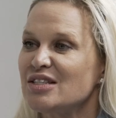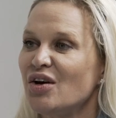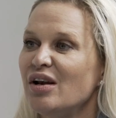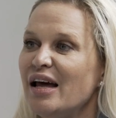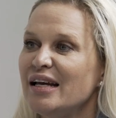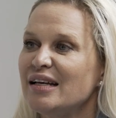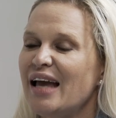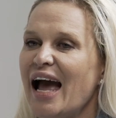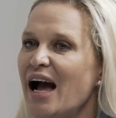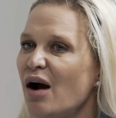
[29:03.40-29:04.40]
So like,
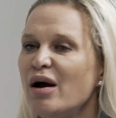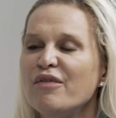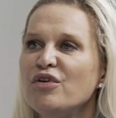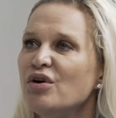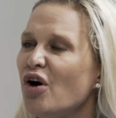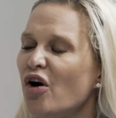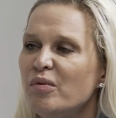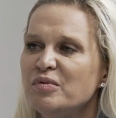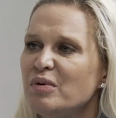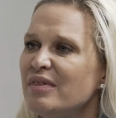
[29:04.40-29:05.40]
how have you
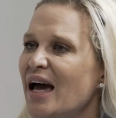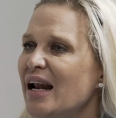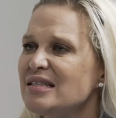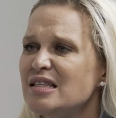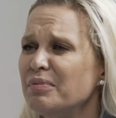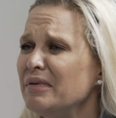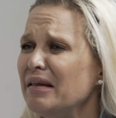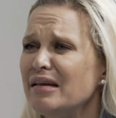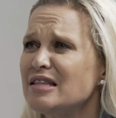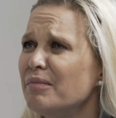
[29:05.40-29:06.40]
coped with that? Has
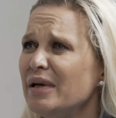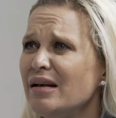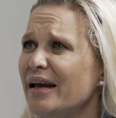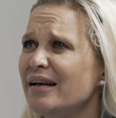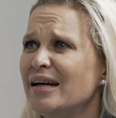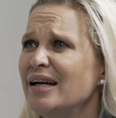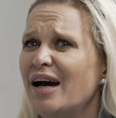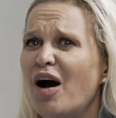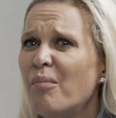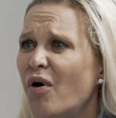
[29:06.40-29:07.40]
there been like
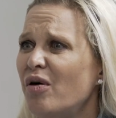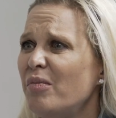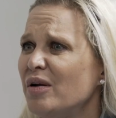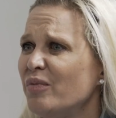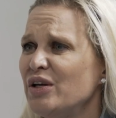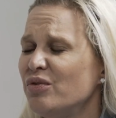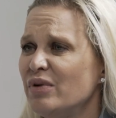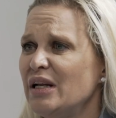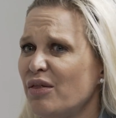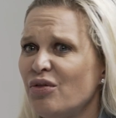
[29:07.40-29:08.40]
a moment where you
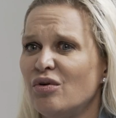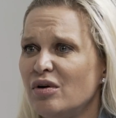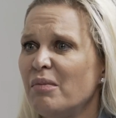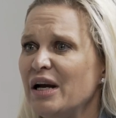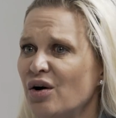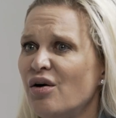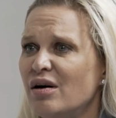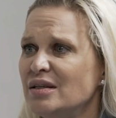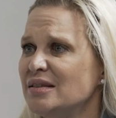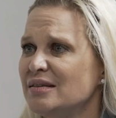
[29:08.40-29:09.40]
really thought, oh my
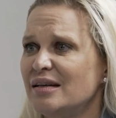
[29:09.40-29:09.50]
God,